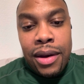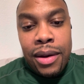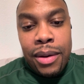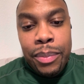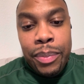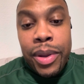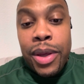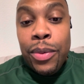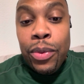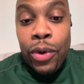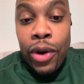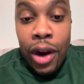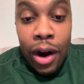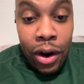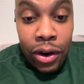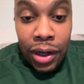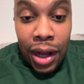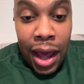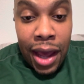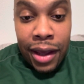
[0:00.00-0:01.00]
people in her
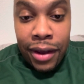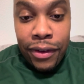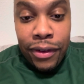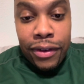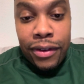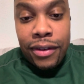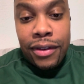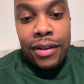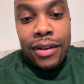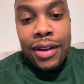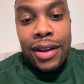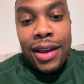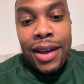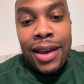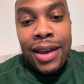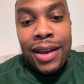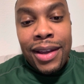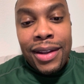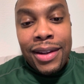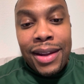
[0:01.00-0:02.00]
life.
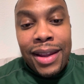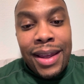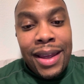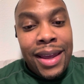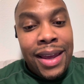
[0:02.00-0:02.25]
And